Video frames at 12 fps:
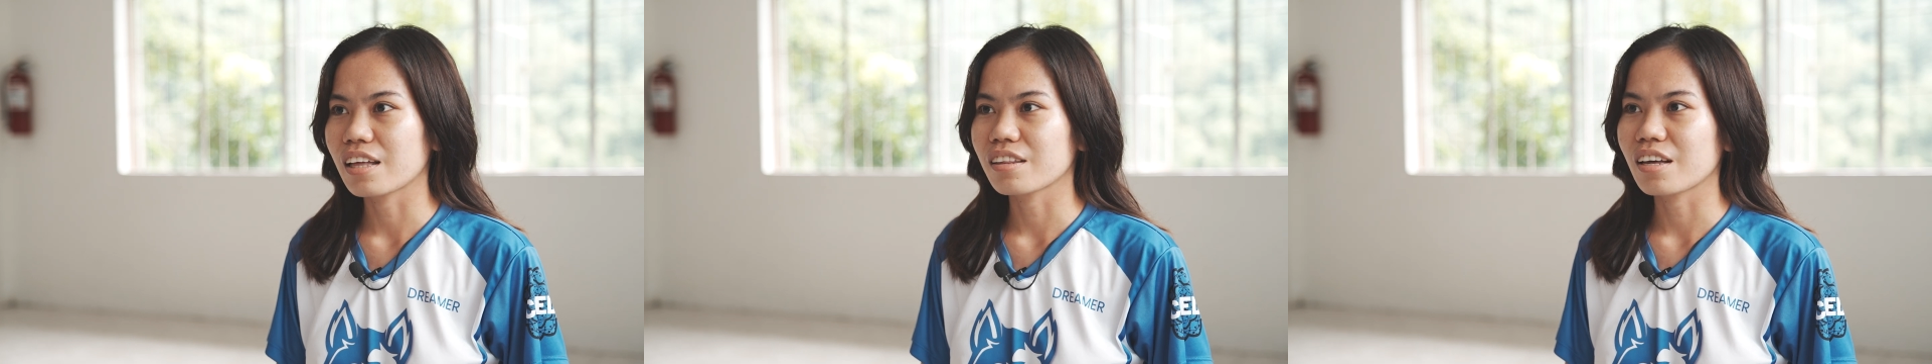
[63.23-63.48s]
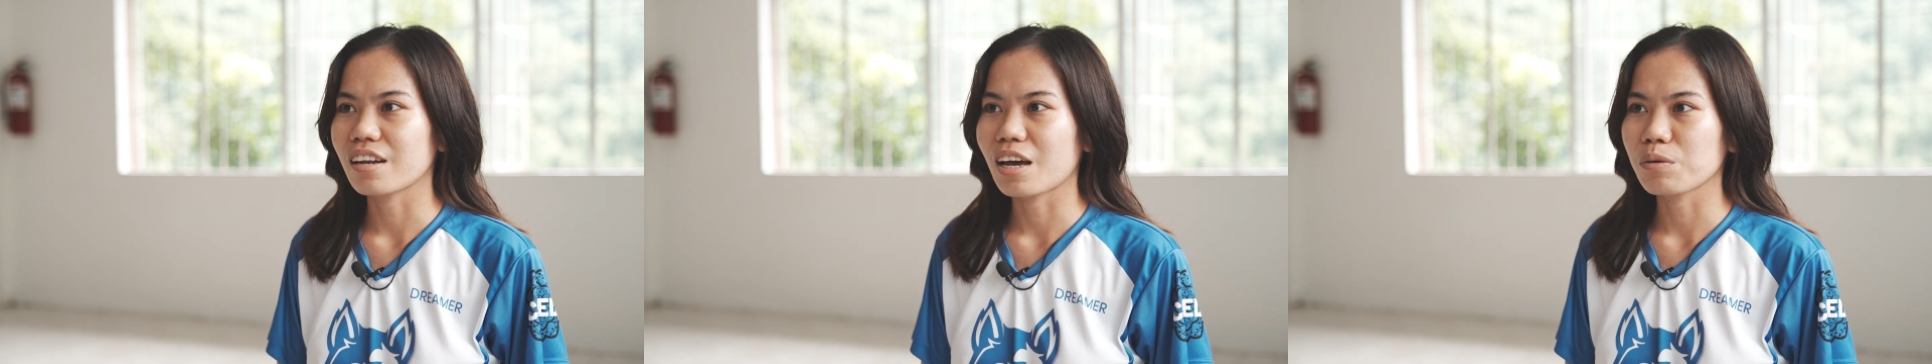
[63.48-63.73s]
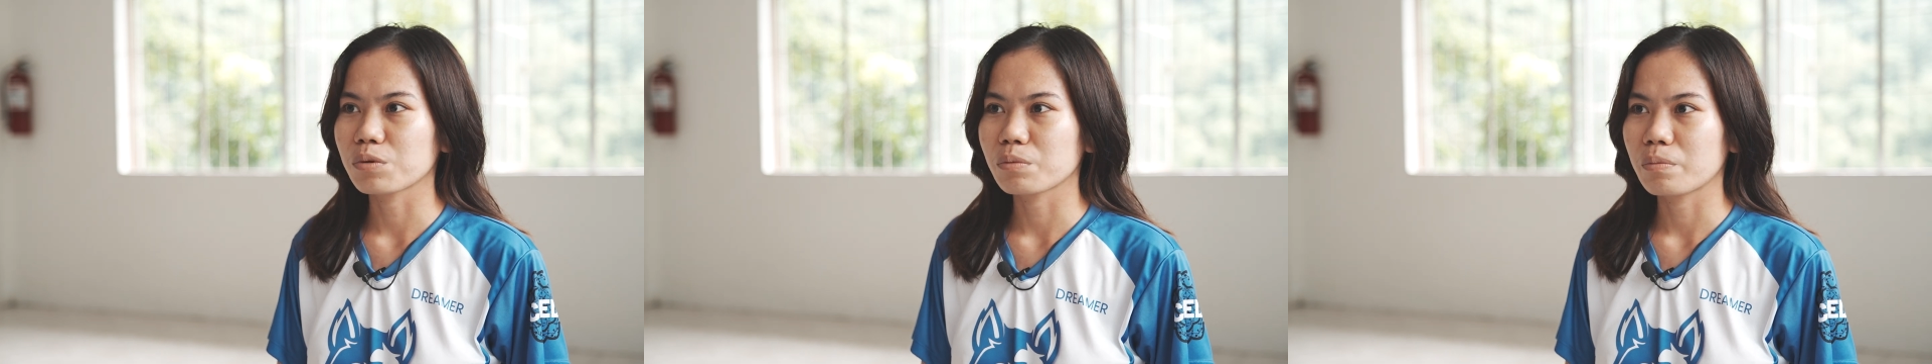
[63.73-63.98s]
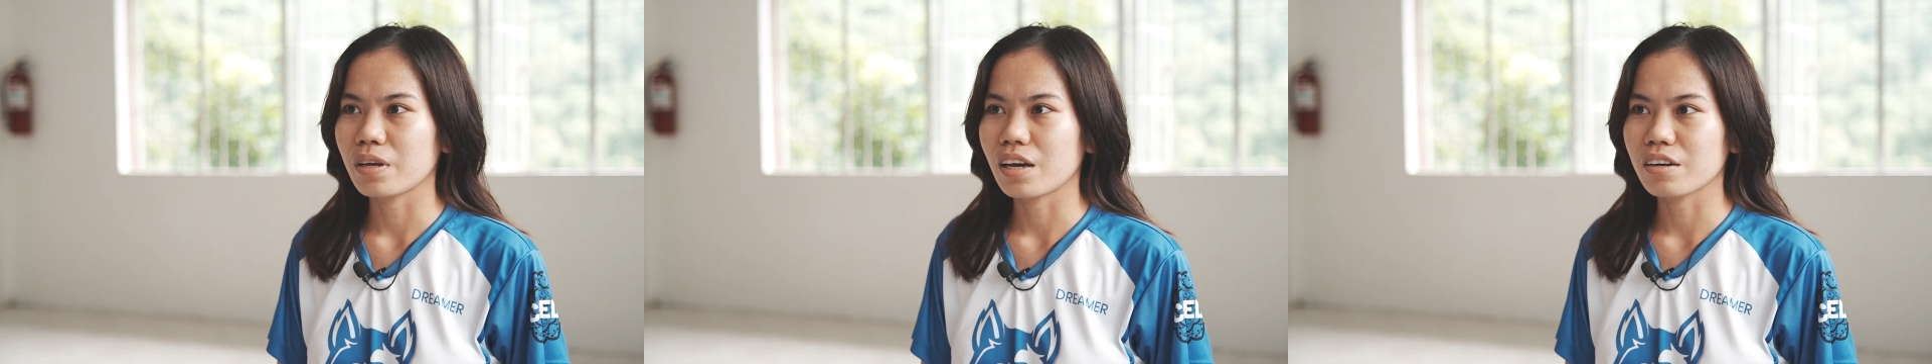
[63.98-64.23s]
and then I
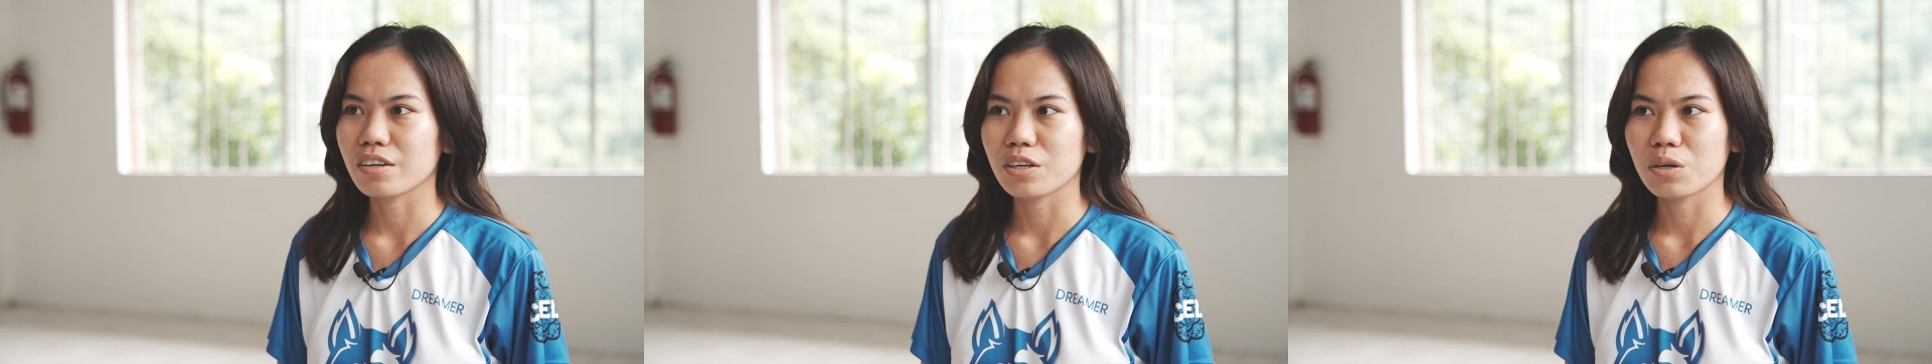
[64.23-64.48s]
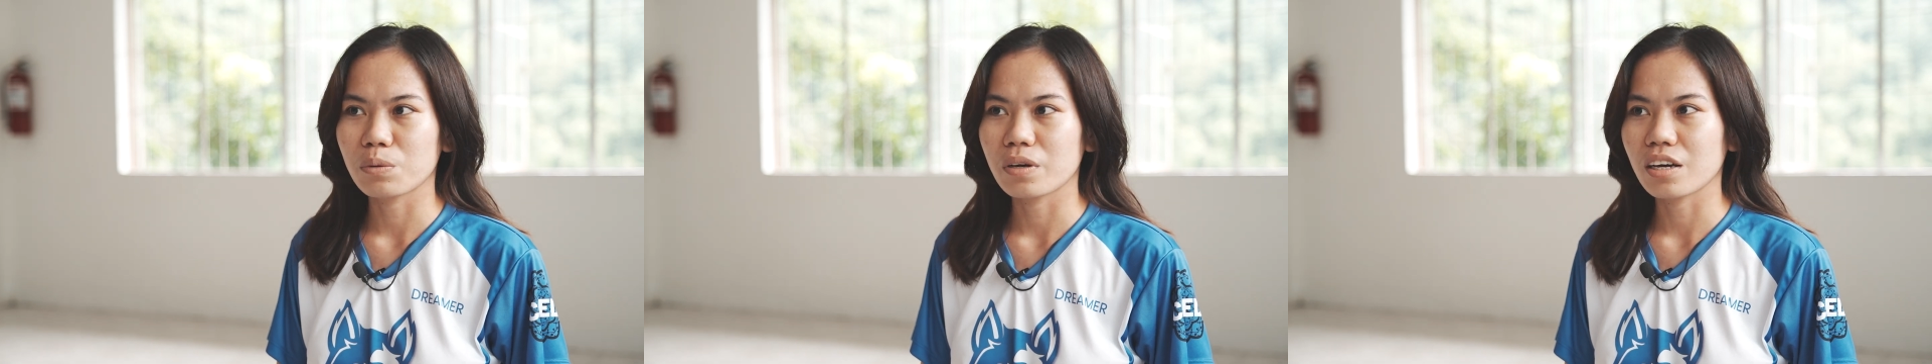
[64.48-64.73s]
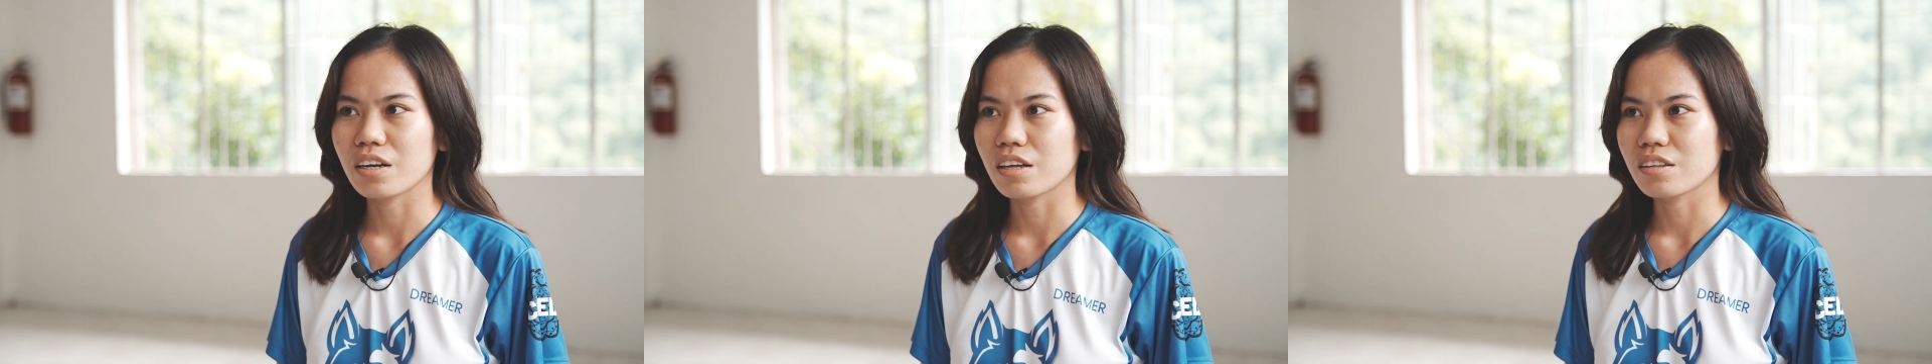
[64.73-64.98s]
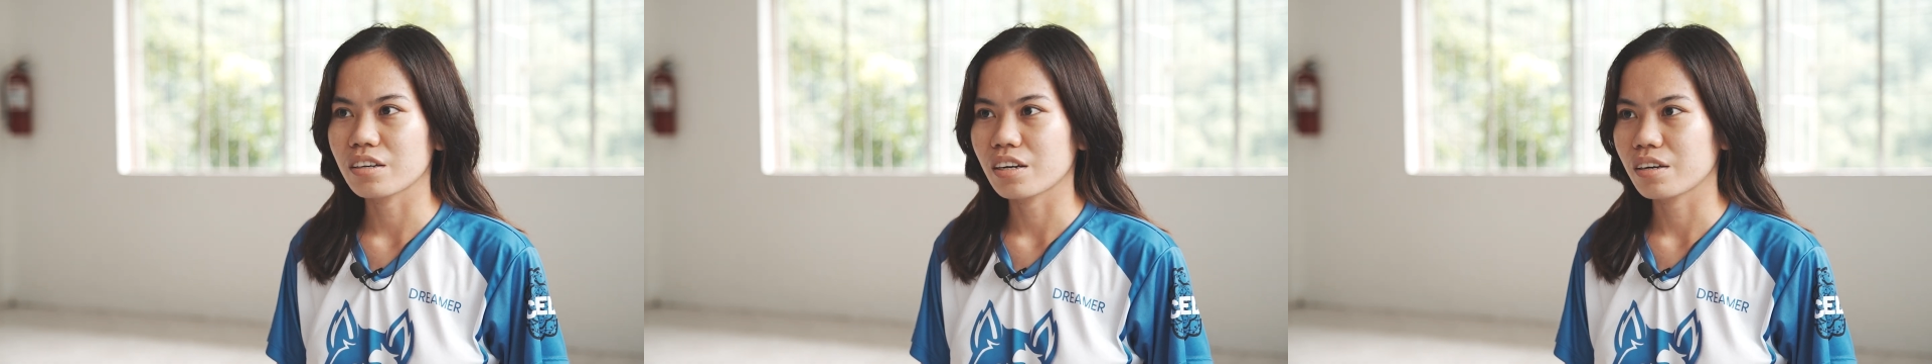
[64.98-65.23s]
will be undergoing
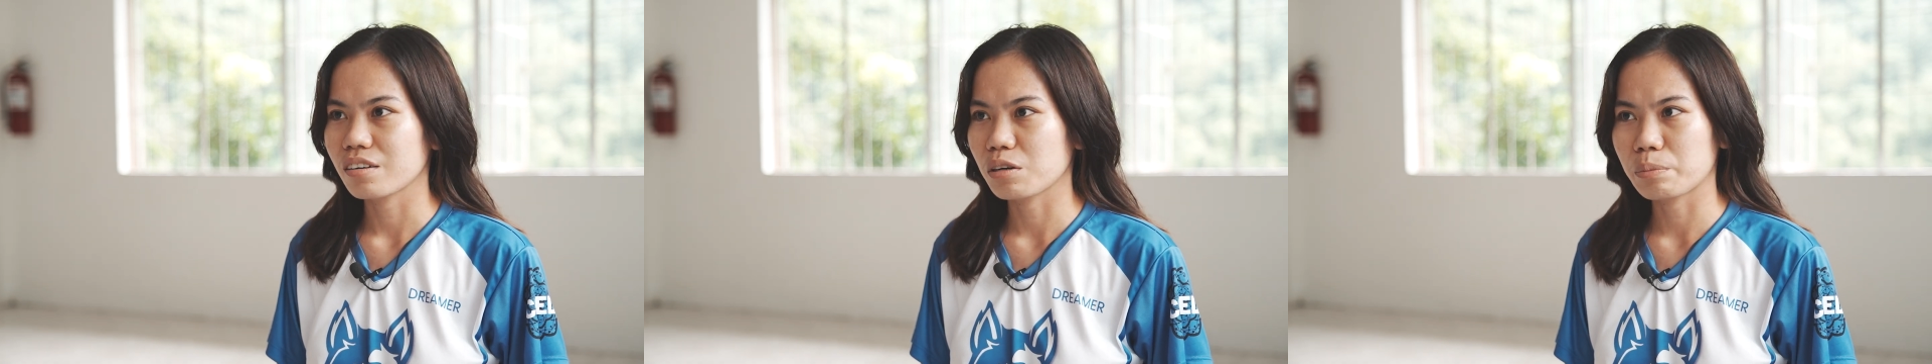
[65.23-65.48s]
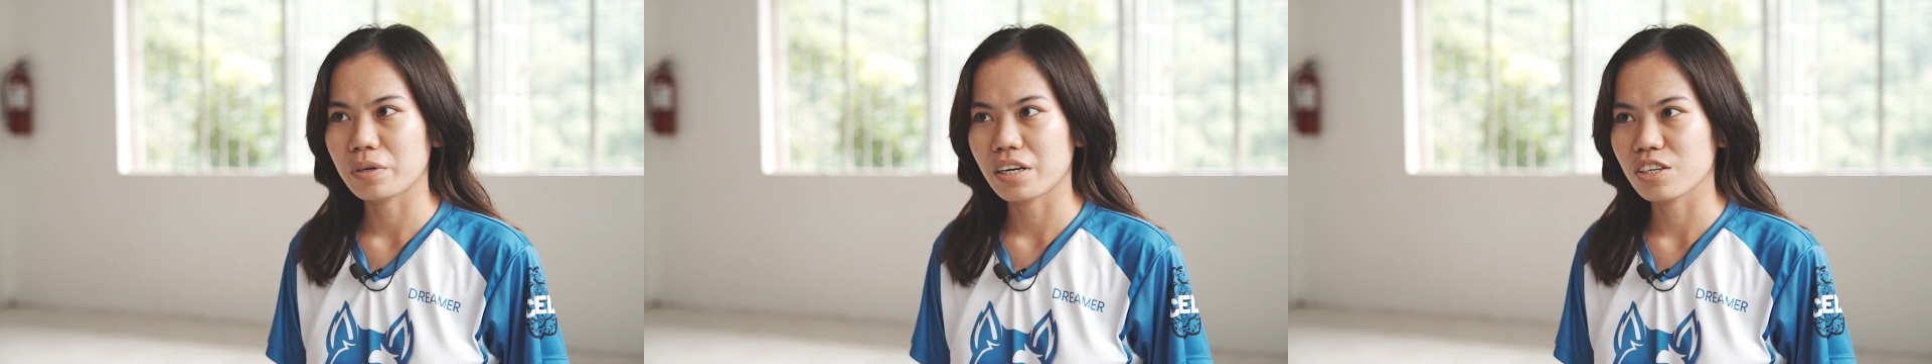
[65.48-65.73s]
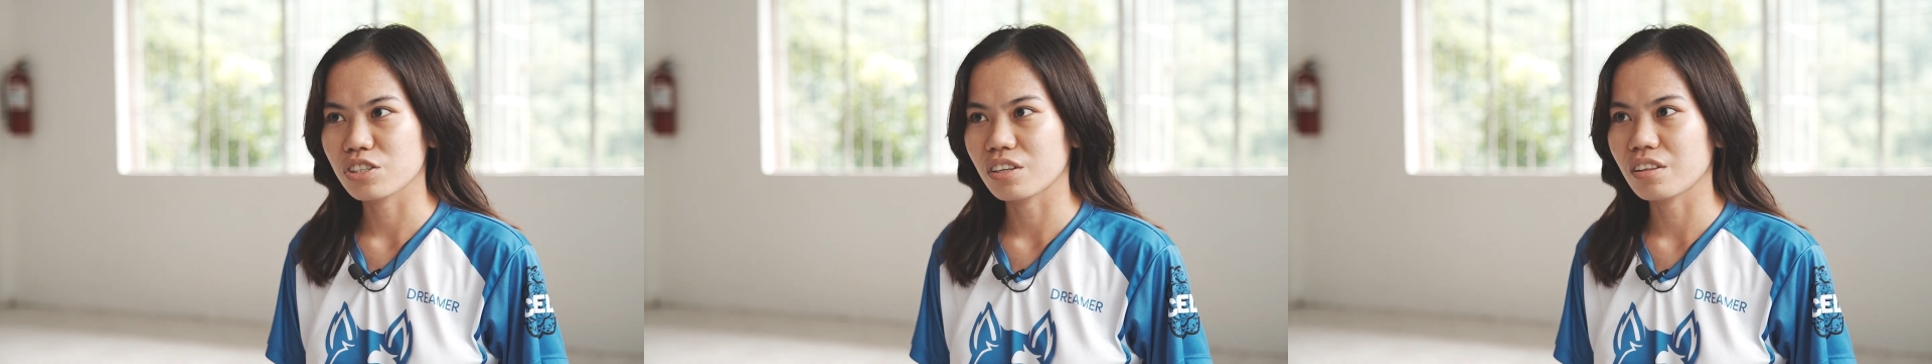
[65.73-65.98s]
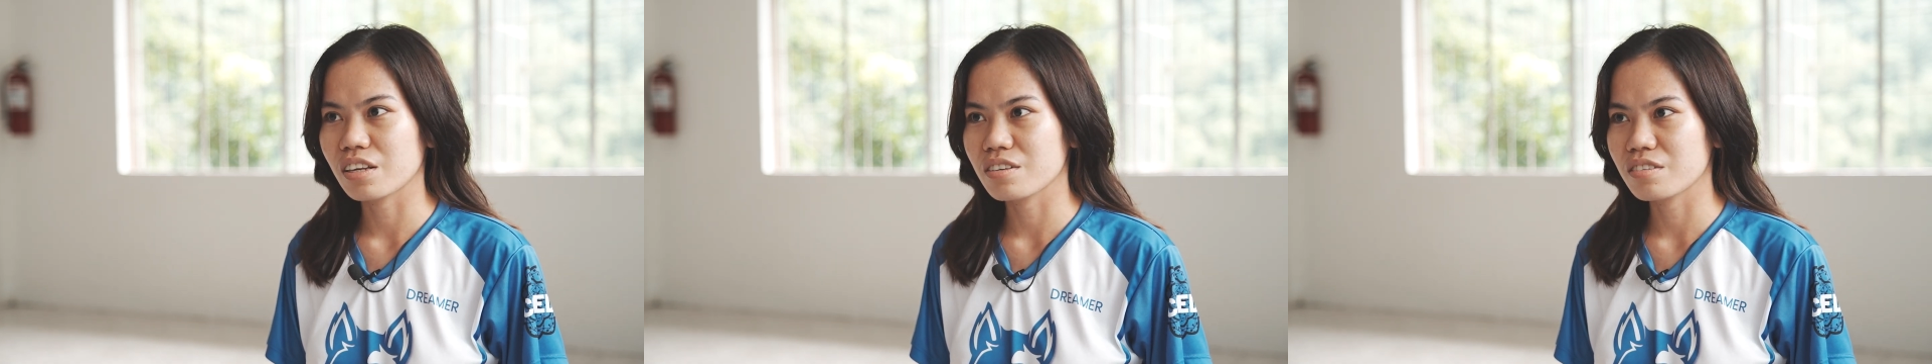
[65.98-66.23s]
another
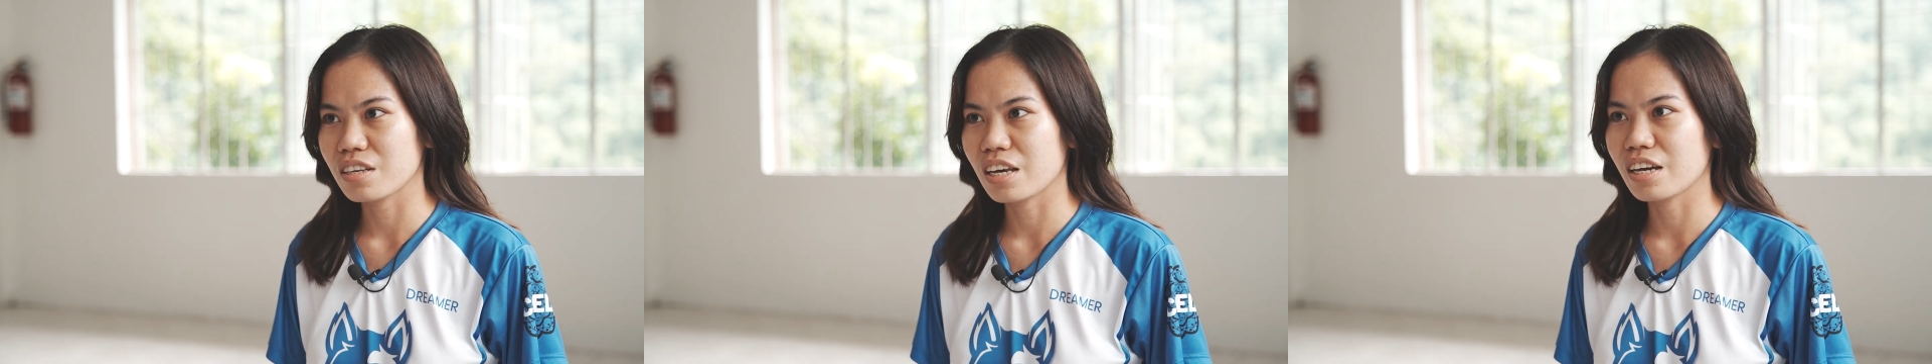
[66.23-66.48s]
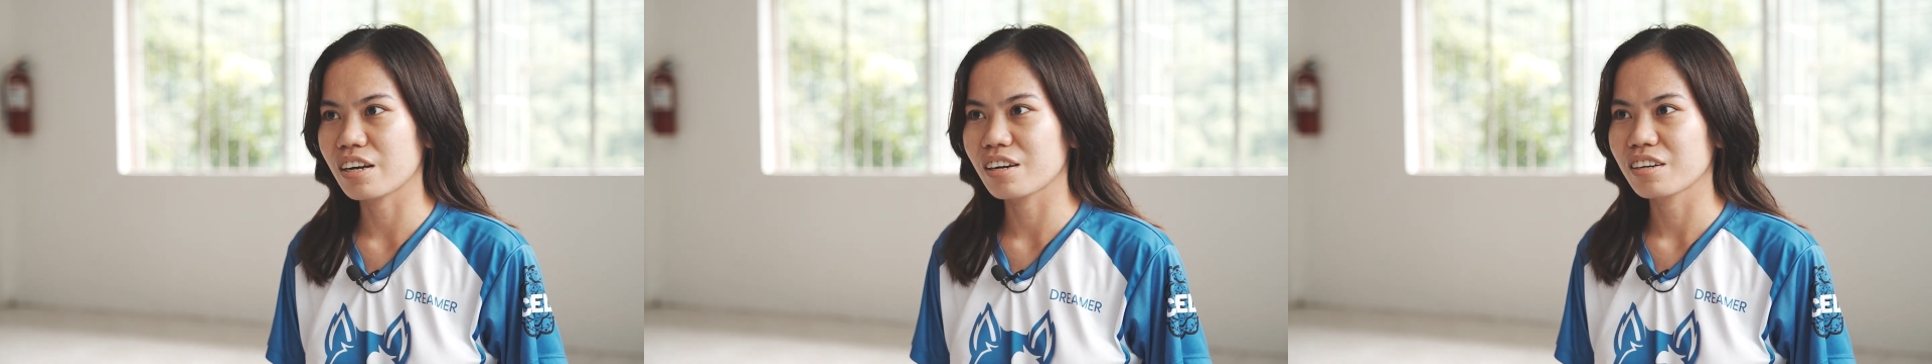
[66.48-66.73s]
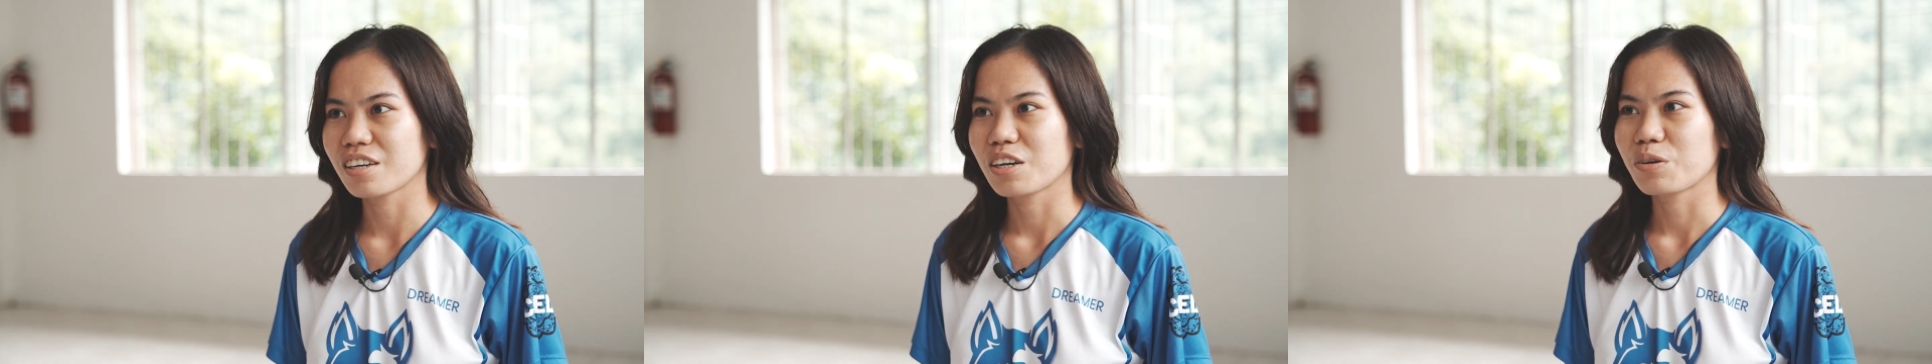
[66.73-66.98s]
operation this year,